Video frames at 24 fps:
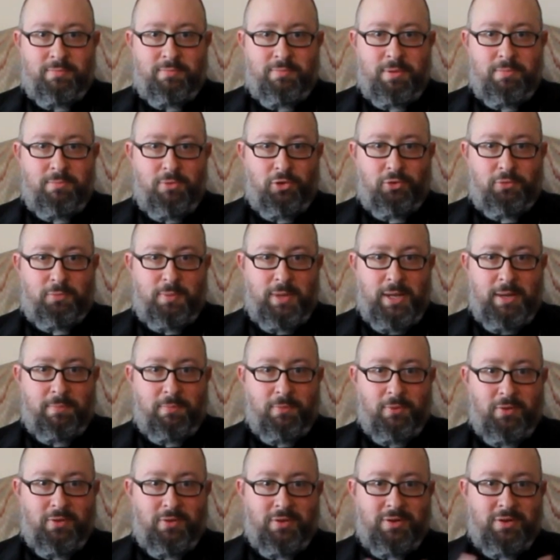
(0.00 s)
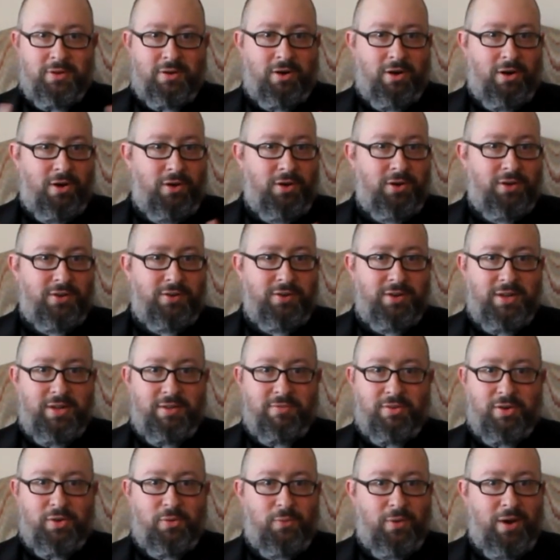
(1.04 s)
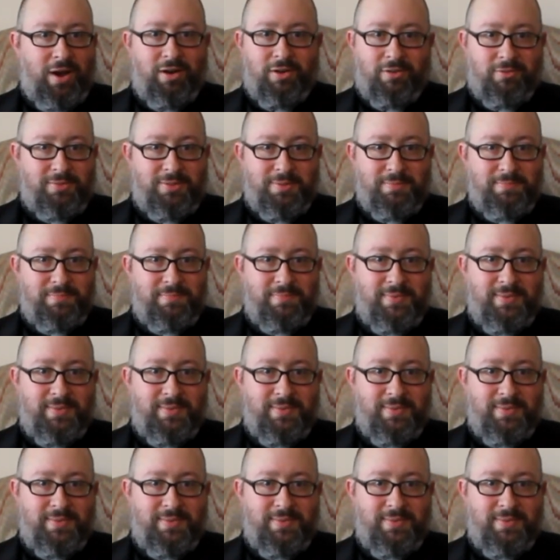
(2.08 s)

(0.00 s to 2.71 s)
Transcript: but most people aren't even aware of them.